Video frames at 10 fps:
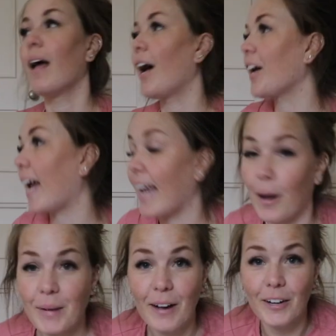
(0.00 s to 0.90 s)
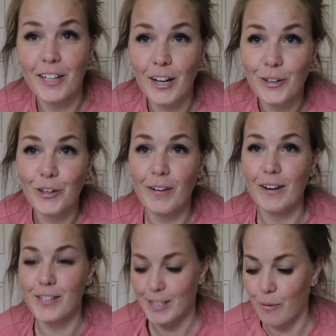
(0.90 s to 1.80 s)
Okay, I'm now gonna go look around
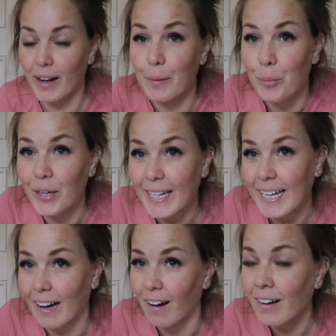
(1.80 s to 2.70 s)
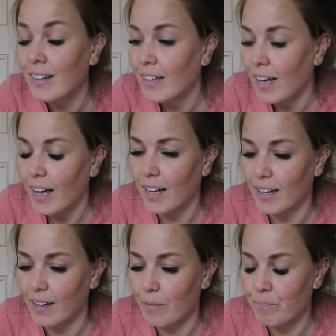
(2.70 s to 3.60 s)
and see what I can put in here
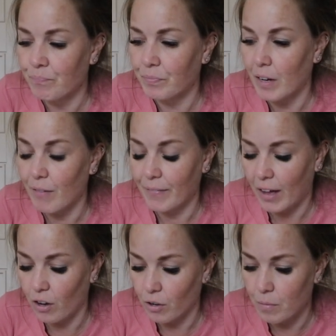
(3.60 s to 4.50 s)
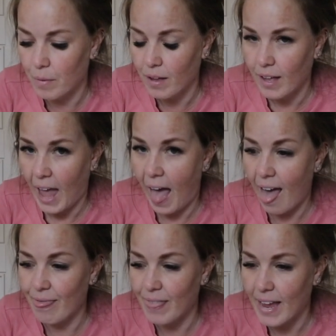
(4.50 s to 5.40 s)
around the home,
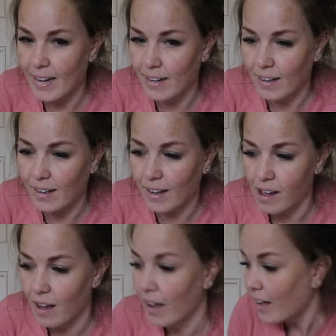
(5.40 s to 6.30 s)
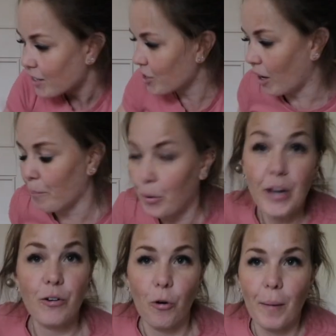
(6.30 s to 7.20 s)
and then start
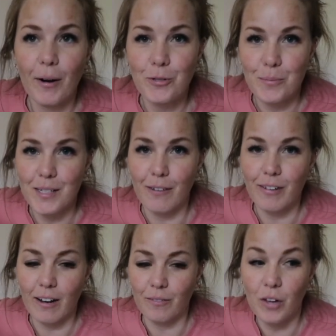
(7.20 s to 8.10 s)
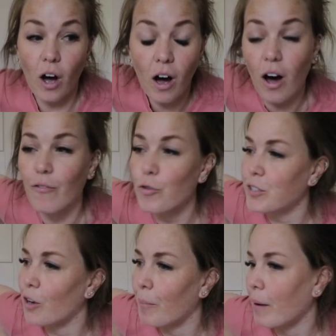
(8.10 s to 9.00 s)
putting all my autumn stuff out. Oh, I've
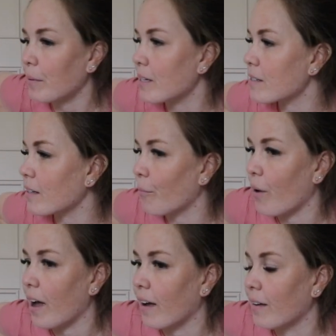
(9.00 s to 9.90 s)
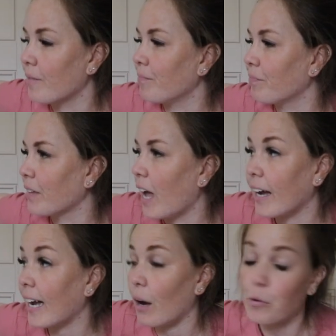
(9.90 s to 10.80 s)
also got pumpkins somewhere.
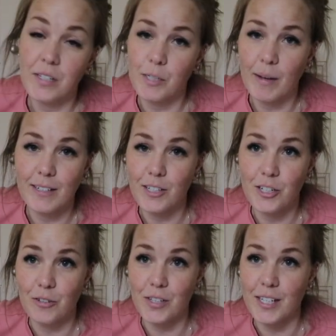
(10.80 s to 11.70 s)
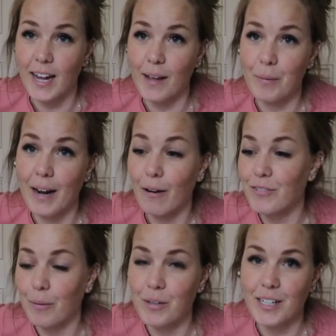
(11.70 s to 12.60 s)
Okay, I wasn't expecting to do this today, but now I've
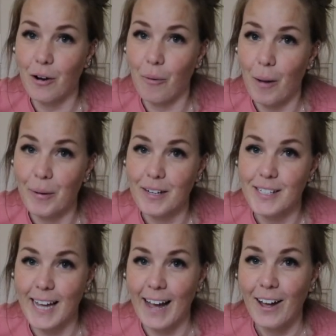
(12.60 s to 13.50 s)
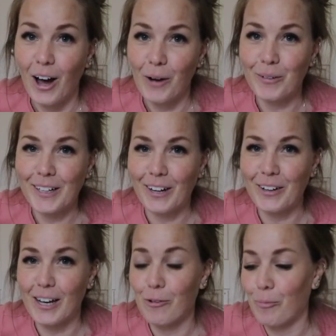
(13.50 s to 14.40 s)
done my DIY bits, yeah, I'm gonna go
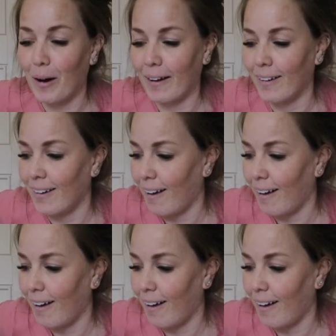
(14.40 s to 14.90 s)
get all my